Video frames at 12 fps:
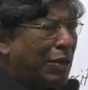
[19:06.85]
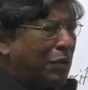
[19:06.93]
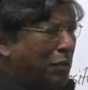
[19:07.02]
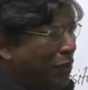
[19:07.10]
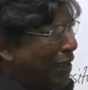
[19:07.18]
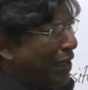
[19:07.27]

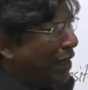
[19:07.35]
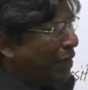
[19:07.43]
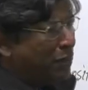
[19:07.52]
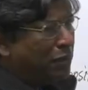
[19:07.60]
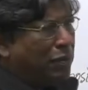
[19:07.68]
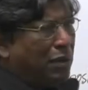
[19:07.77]
we
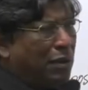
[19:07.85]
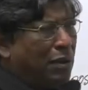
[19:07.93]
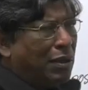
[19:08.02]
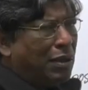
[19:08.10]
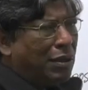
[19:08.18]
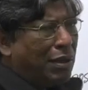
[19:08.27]
have
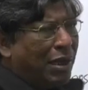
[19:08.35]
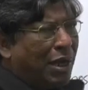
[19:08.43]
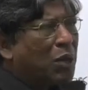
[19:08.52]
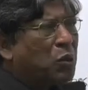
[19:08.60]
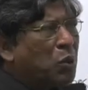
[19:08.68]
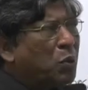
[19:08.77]
a
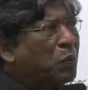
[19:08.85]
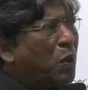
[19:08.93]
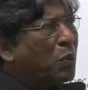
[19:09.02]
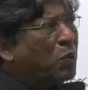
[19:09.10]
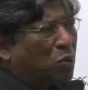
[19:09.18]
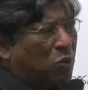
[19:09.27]
group
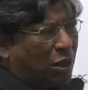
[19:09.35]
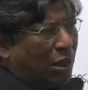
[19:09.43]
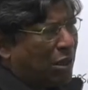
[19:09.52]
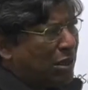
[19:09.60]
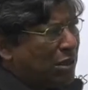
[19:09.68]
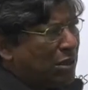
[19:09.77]
of
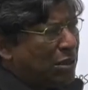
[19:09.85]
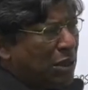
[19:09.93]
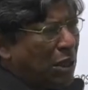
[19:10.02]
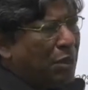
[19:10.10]
words